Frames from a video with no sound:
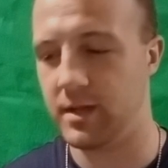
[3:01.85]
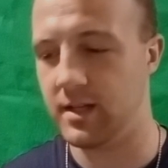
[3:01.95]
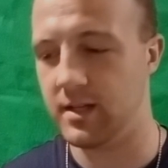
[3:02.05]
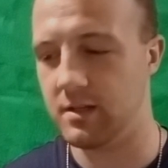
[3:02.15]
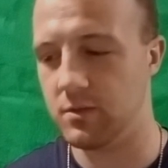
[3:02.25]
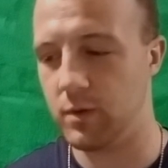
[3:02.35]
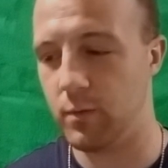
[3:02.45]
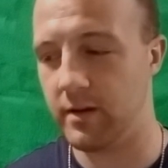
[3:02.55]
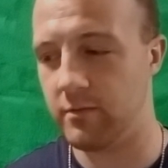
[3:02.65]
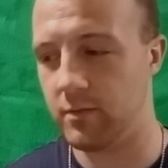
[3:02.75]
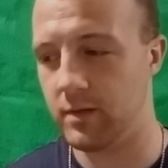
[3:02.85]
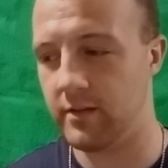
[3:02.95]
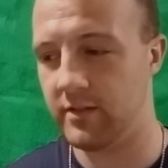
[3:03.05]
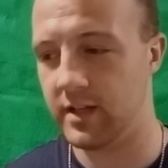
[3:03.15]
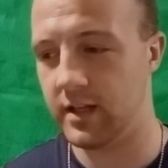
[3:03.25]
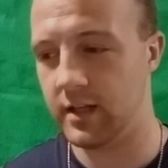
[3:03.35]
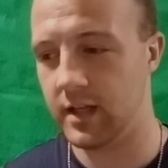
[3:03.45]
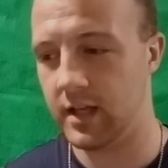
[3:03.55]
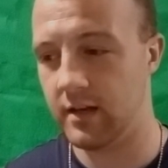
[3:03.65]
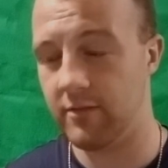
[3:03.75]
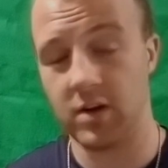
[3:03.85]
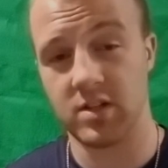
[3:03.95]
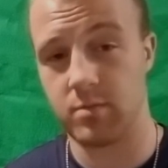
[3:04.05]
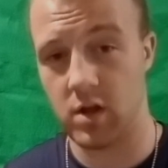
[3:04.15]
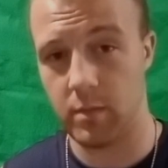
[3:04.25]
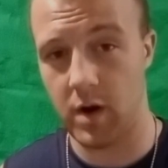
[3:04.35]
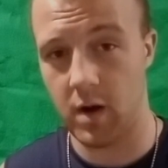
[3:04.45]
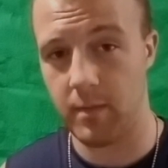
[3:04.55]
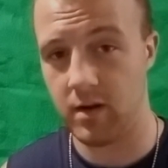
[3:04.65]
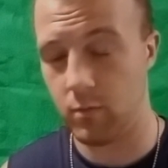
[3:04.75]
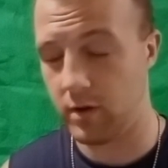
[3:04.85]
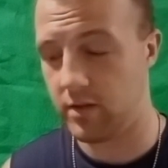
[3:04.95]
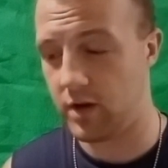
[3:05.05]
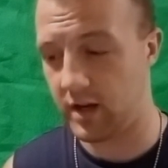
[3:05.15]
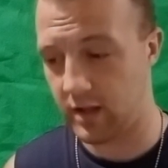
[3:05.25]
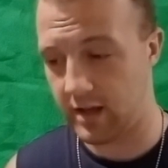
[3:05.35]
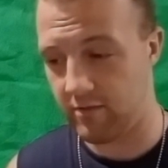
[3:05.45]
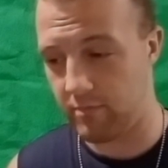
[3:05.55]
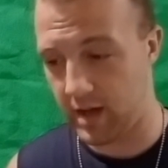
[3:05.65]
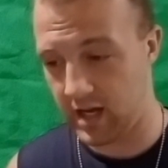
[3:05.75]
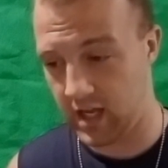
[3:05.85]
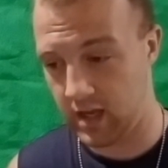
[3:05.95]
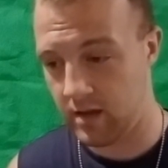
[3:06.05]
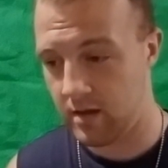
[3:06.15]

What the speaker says: because we went from living in a very small apartment with not a lot of money,